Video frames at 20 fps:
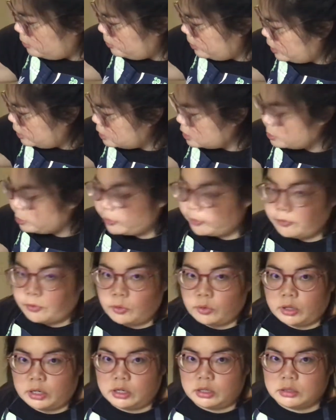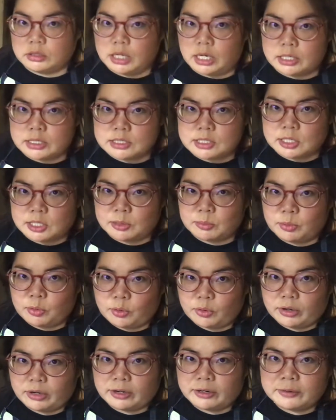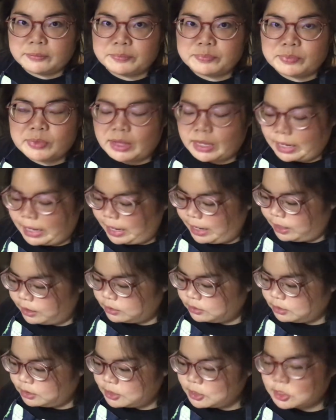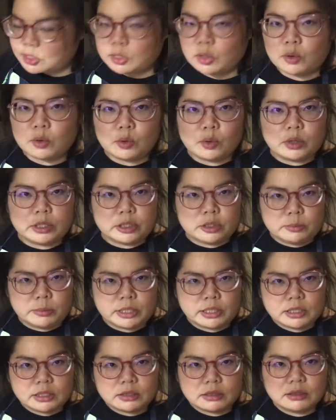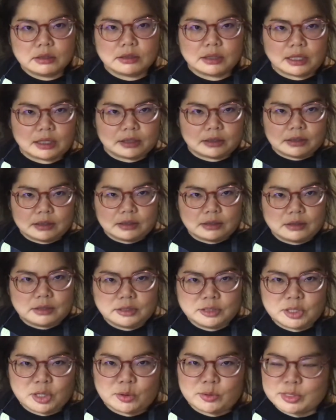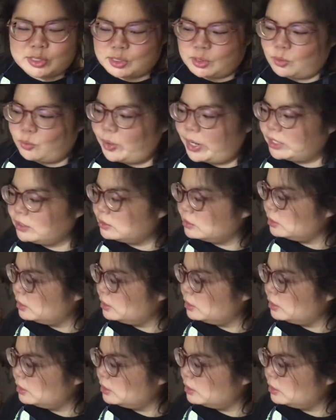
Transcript: made this before, not in Singapore, and it's so humid here that the dough is so wet.